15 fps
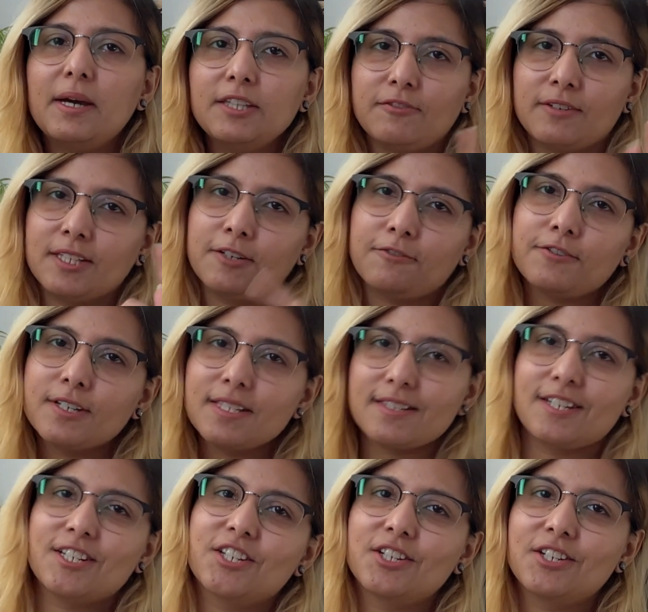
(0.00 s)
the way, the first
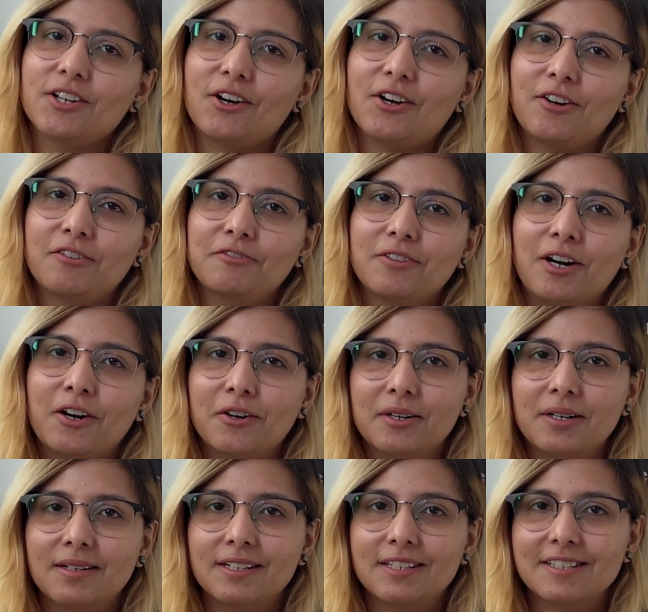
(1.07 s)
session of
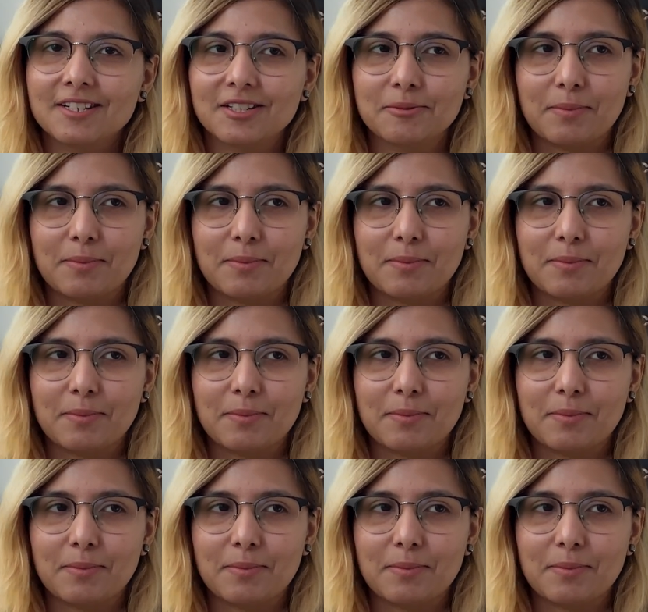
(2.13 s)
our little